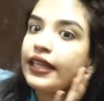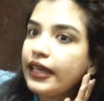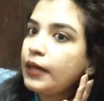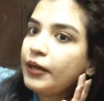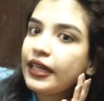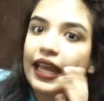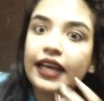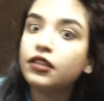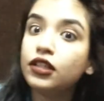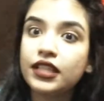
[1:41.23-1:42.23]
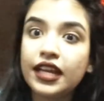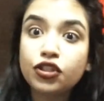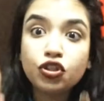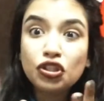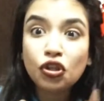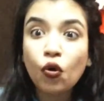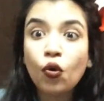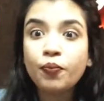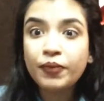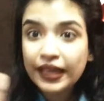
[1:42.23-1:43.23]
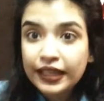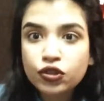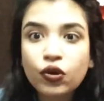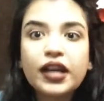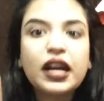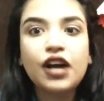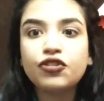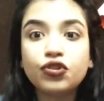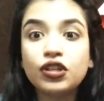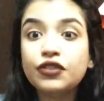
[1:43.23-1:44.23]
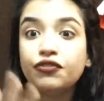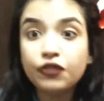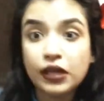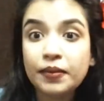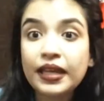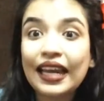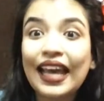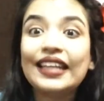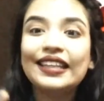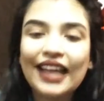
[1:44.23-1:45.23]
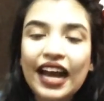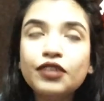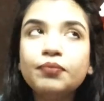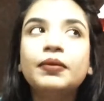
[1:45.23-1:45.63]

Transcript: keep it like this and so big, so I can't really filming like that,